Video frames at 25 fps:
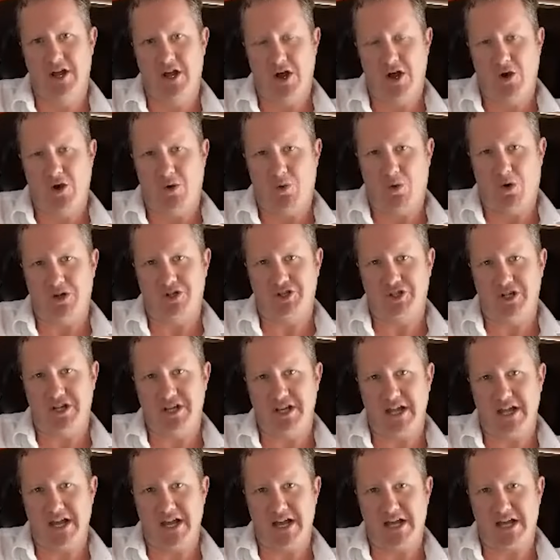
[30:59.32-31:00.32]

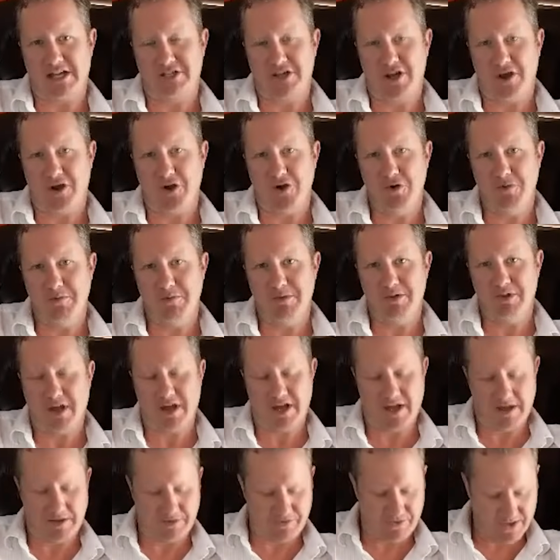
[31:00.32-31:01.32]
watching at home.
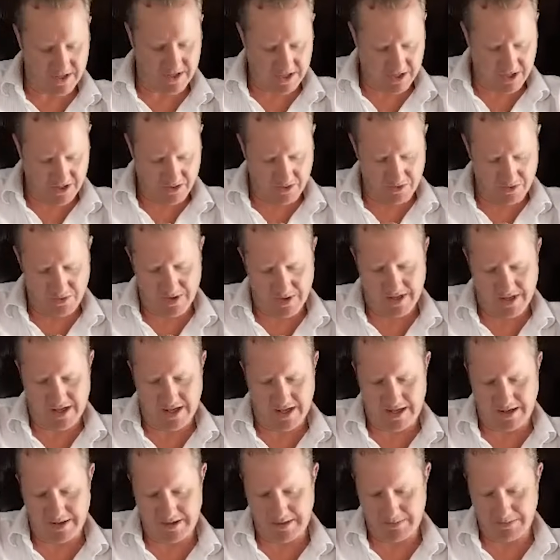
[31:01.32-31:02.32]
Thank you
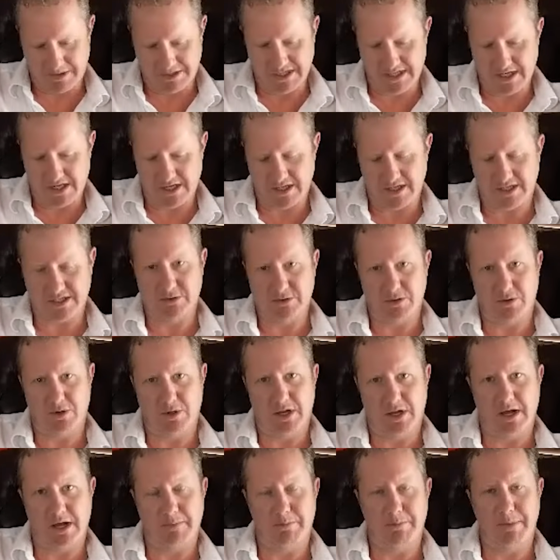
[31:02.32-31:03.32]
in particular to
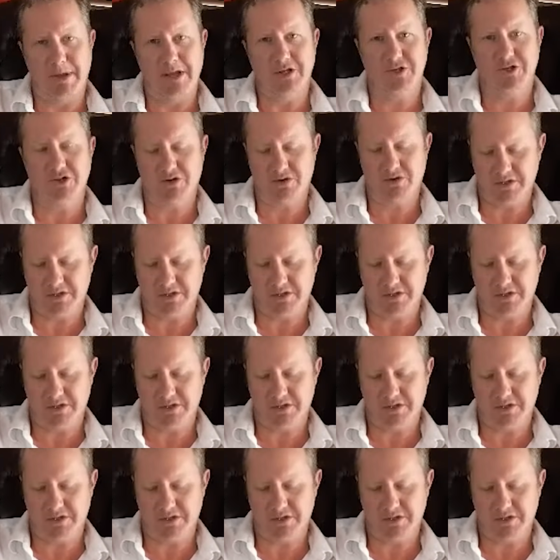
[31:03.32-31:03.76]
all our Patreon